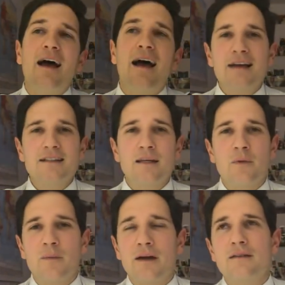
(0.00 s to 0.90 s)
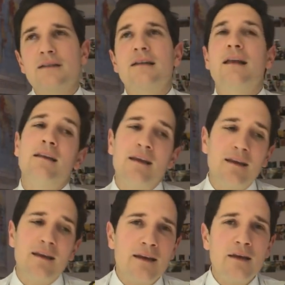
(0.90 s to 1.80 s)
ask him about it, and
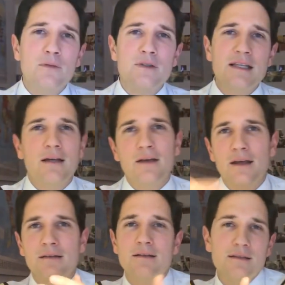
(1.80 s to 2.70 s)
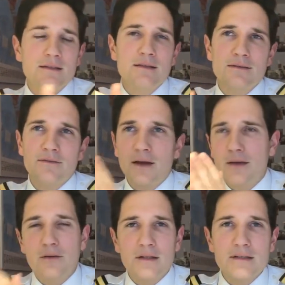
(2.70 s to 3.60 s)
then he would say, okay, this is
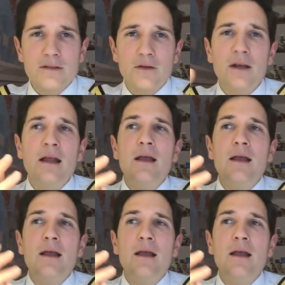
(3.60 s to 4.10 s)
fine or this is not.